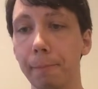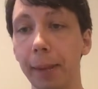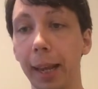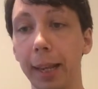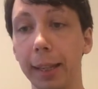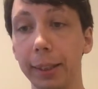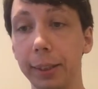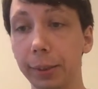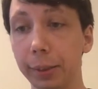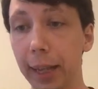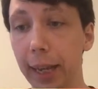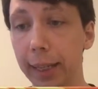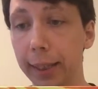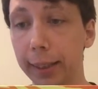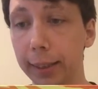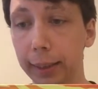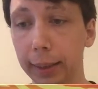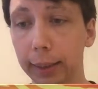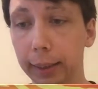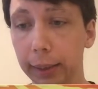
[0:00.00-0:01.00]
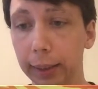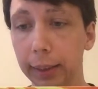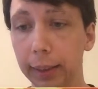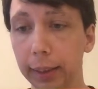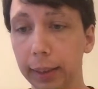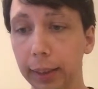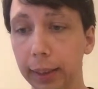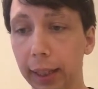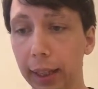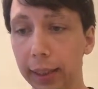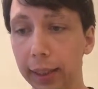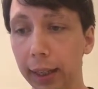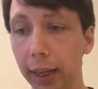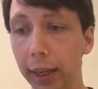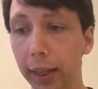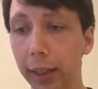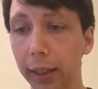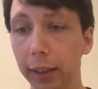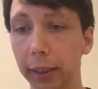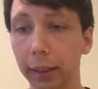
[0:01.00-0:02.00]
And so that's
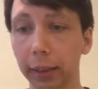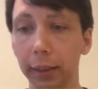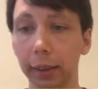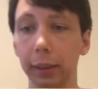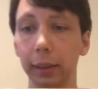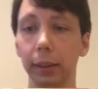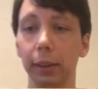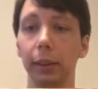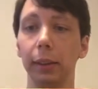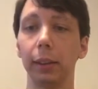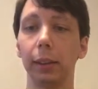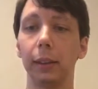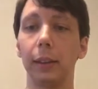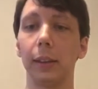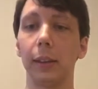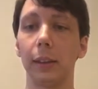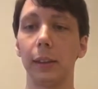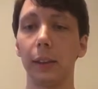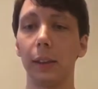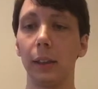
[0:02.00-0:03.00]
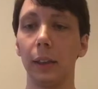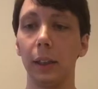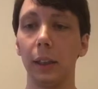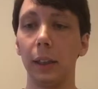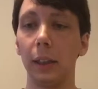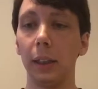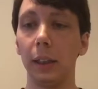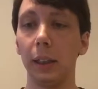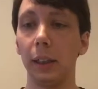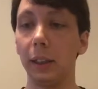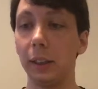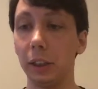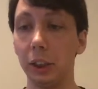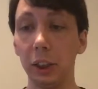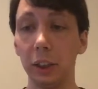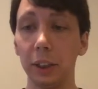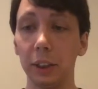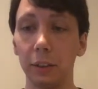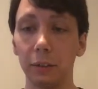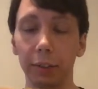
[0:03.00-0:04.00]
kind of the
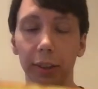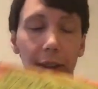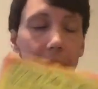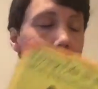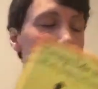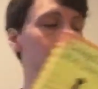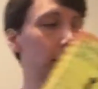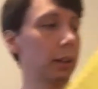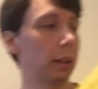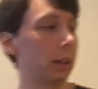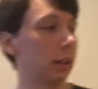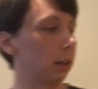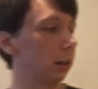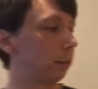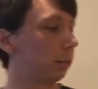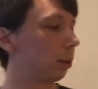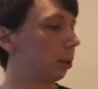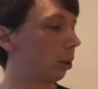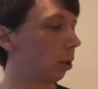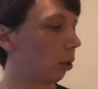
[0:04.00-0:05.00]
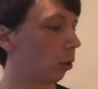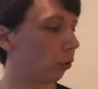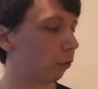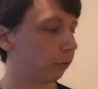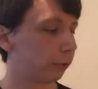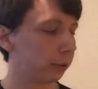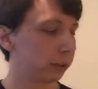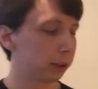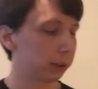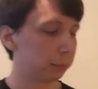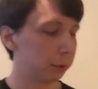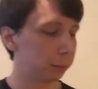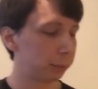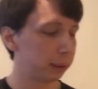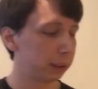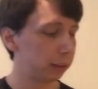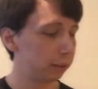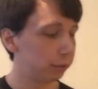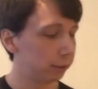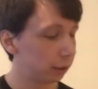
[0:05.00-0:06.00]
gist of it. So for some
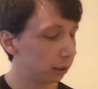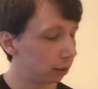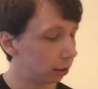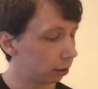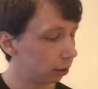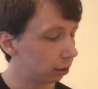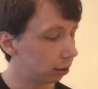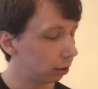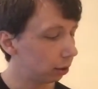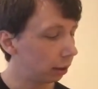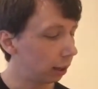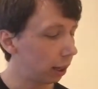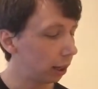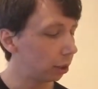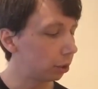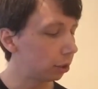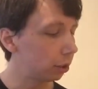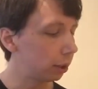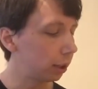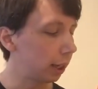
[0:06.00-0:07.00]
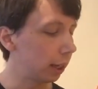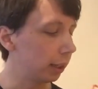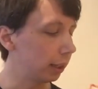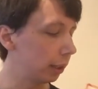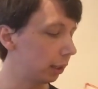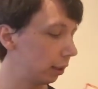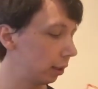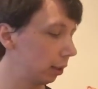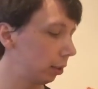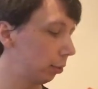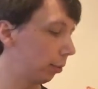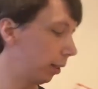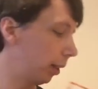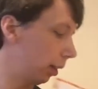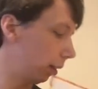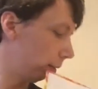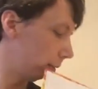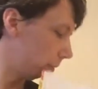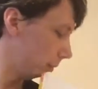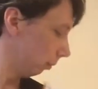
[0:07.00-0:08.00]
specific exercises,
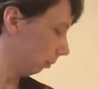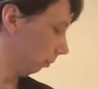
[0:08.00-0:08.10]
without